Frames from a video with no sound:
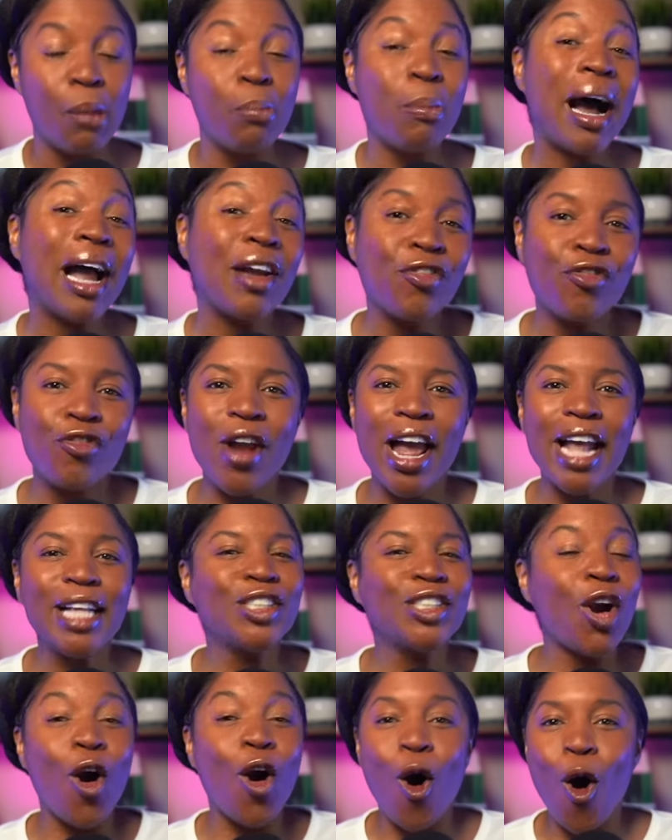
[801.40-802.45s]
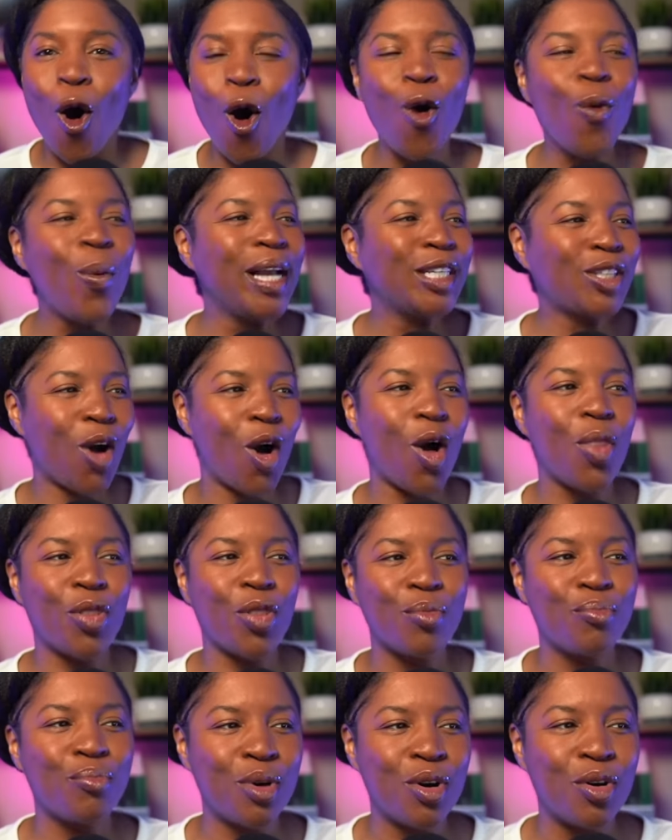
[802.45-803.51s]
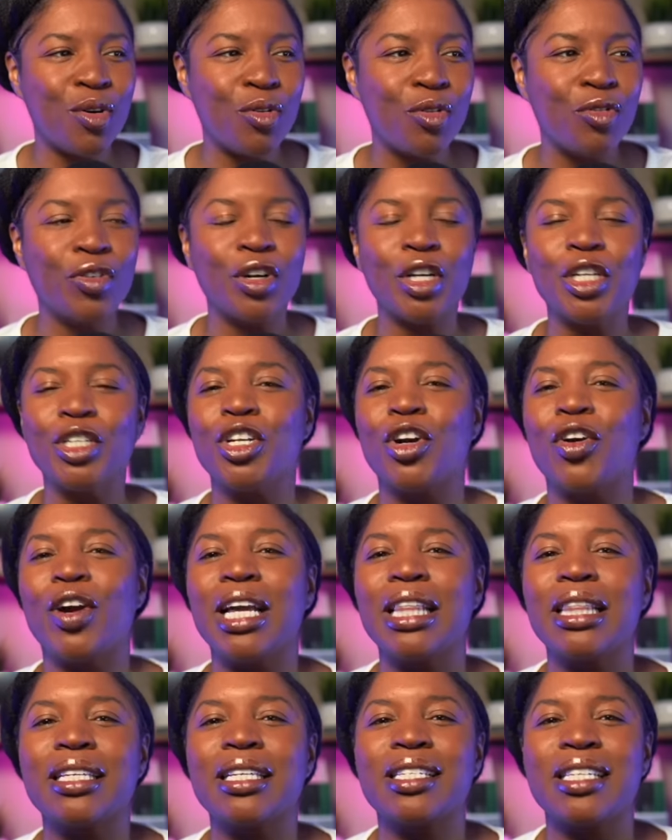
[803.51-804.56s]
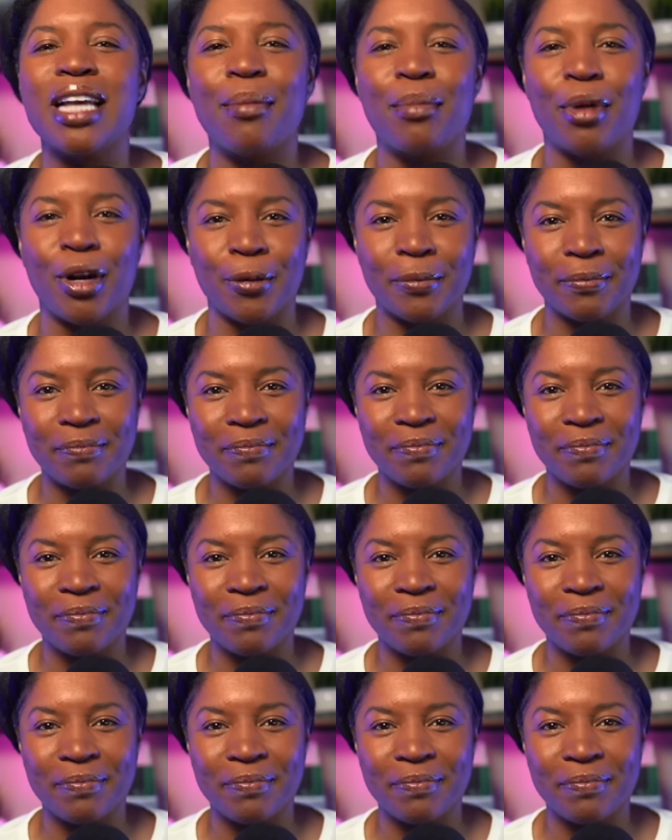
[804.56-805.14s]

My friends are always on the move during the summer.